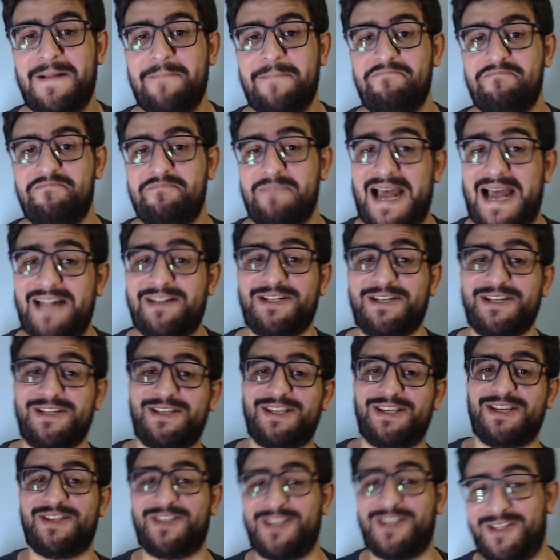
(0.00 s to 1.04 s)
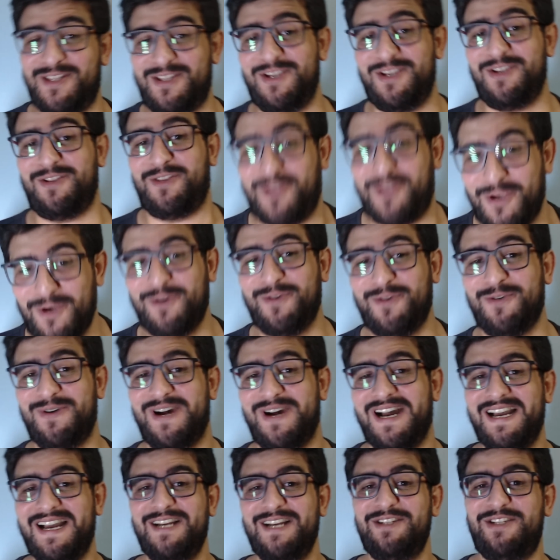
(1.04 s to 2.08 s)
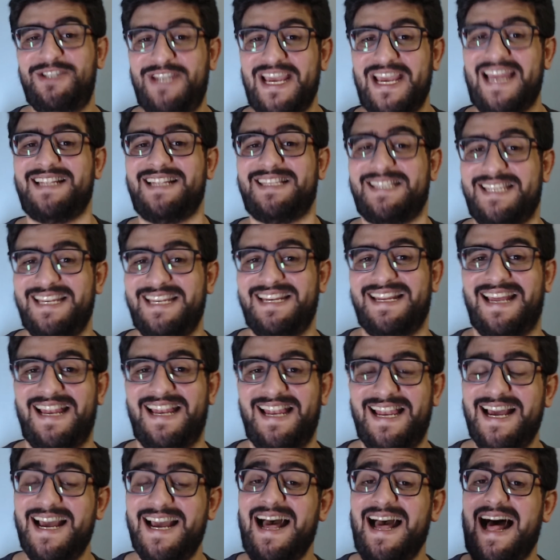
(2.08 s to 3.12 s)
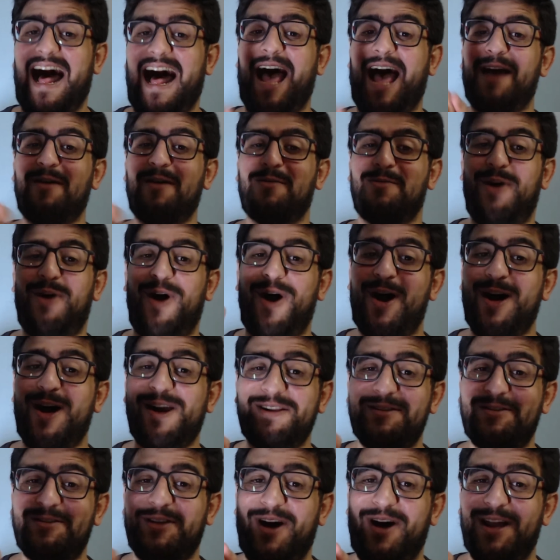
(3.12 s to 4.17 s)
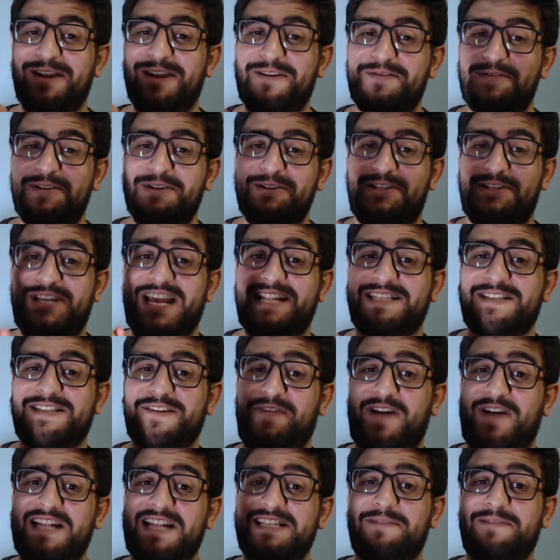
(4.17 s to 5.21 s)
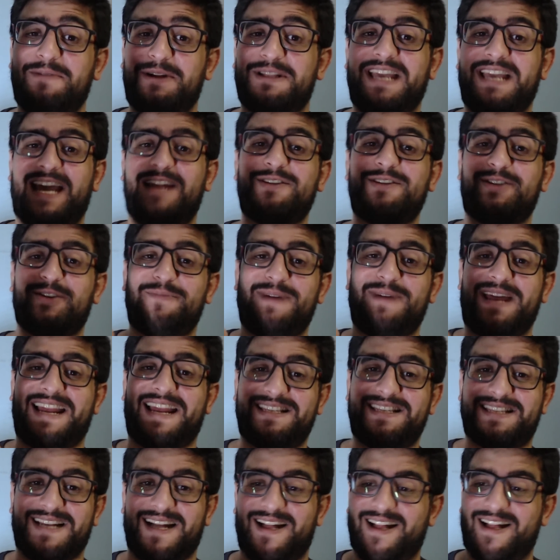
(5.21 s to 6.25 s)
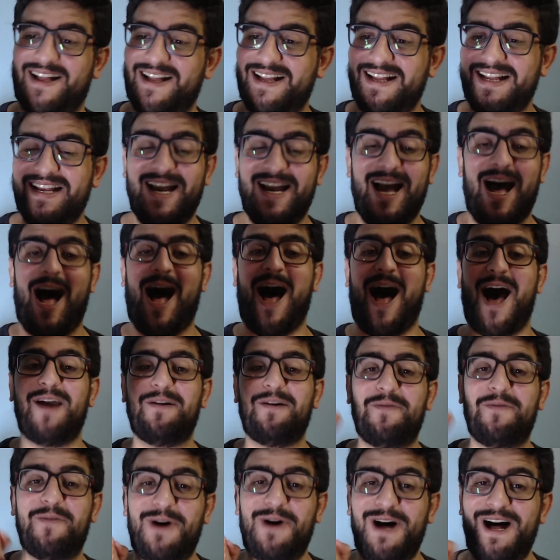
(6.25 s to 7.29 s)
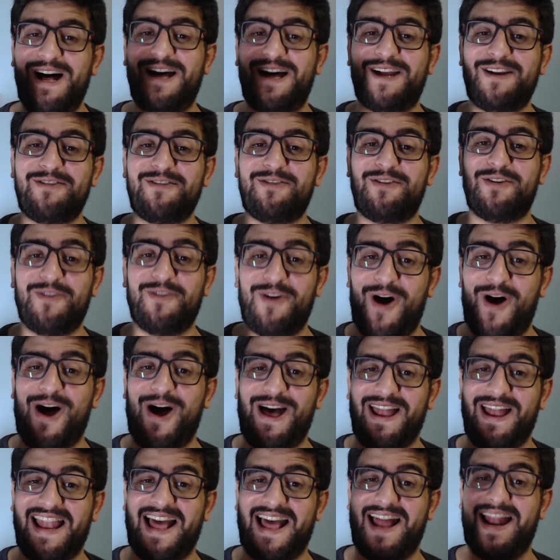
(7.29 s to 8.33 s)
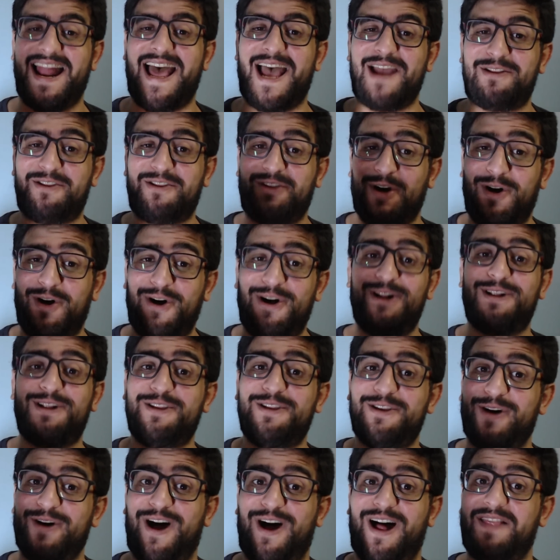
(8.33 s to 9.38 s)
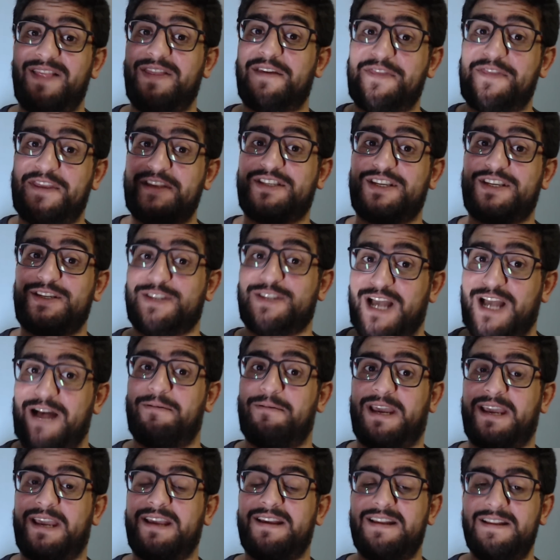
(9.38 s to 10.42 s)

Manchester City 2, Chelsea 0. I warned all of you Chelsea fans about Enzo Maresca. I warned you all and I told you all that this is coming.